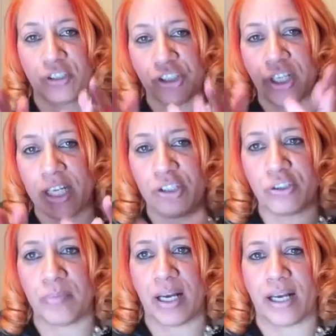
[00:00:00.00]
change
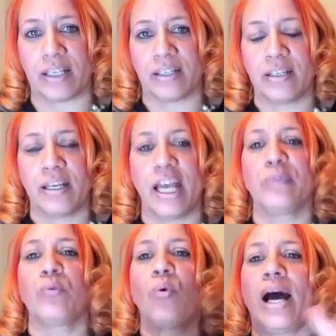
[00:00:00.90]
your mind
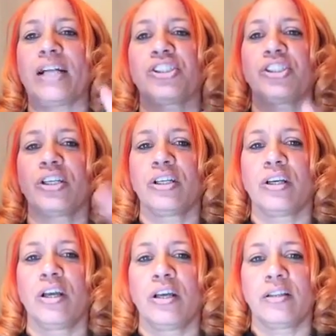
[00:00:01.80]
and watch
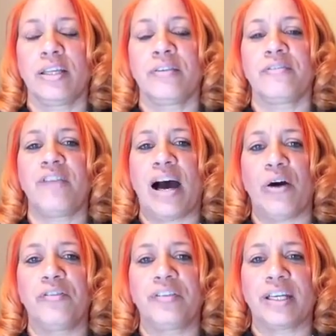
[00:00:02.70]
the
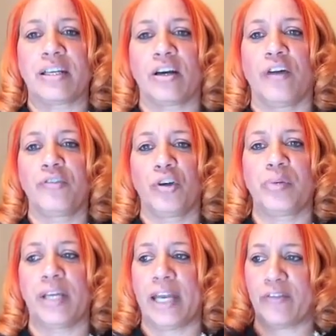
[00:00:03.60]
evolving of your
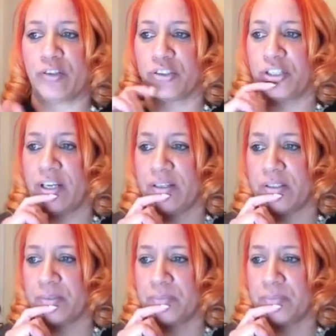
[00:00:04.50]
behaviors change.